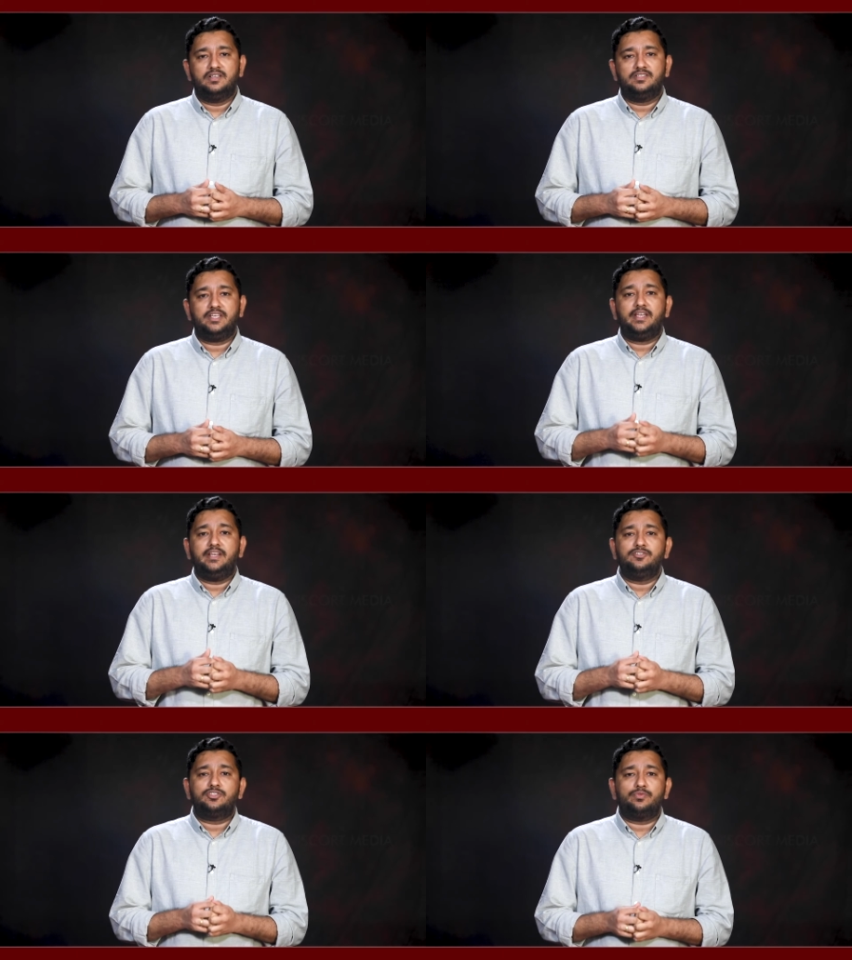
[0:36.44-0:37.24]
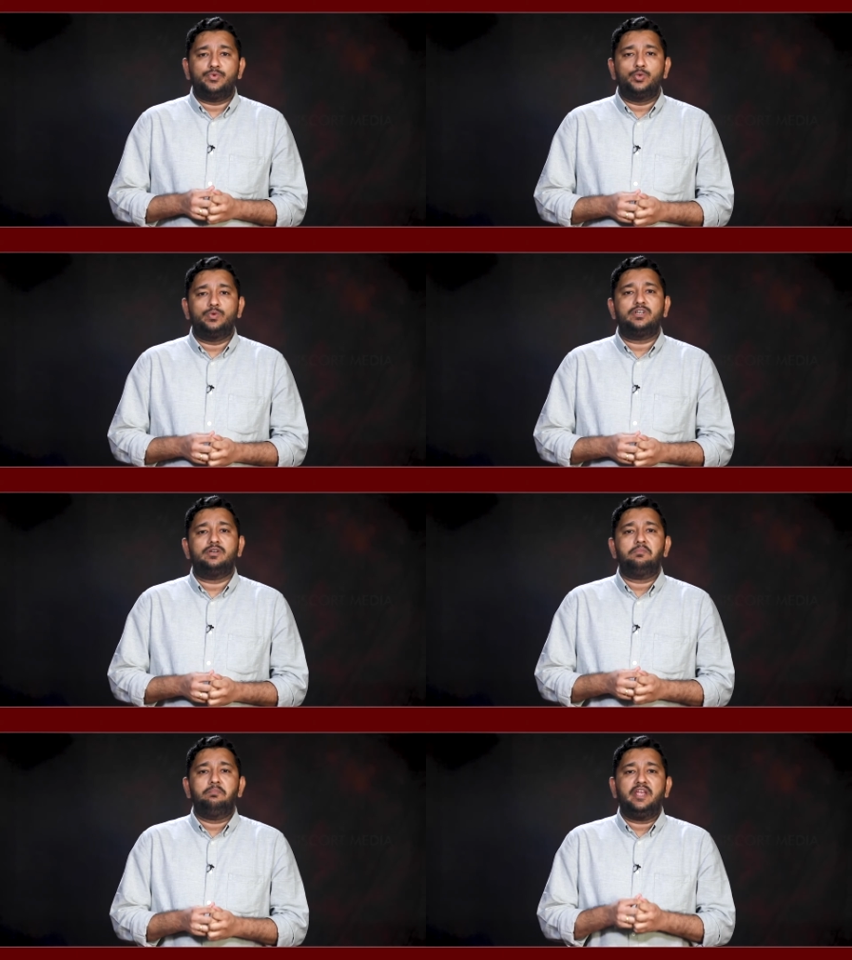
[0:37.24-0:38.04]
The
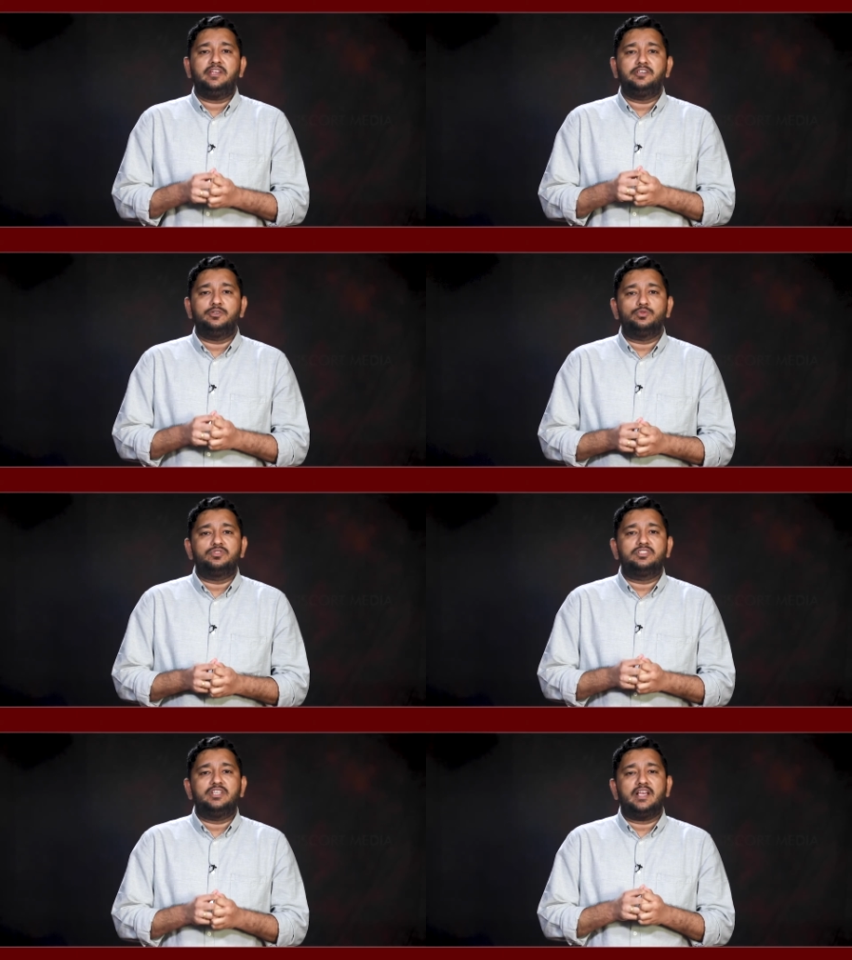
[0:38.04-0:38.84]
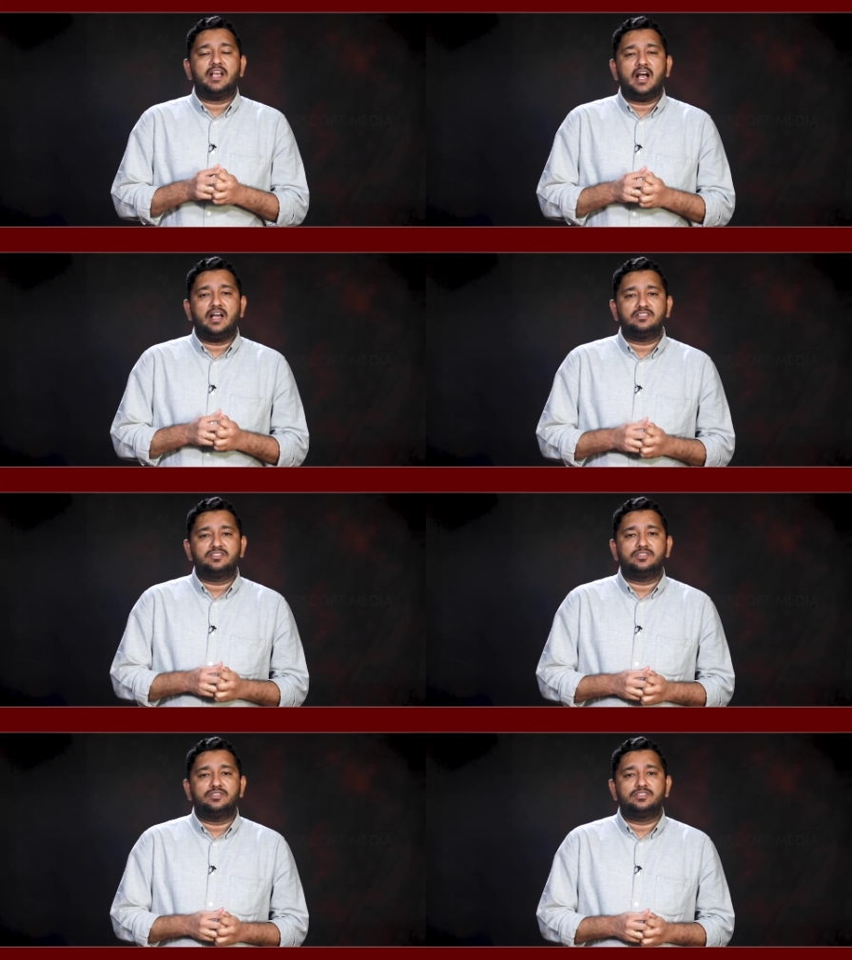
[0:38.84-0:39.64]
interviewer may use the
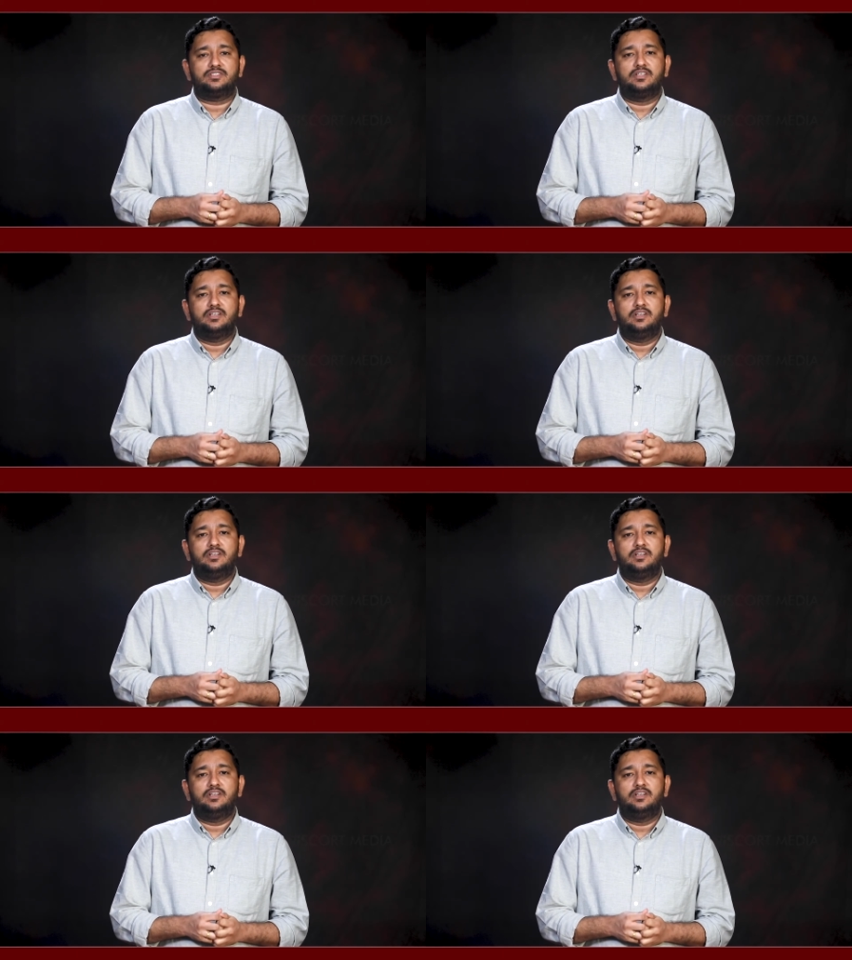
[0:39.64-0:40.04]
answers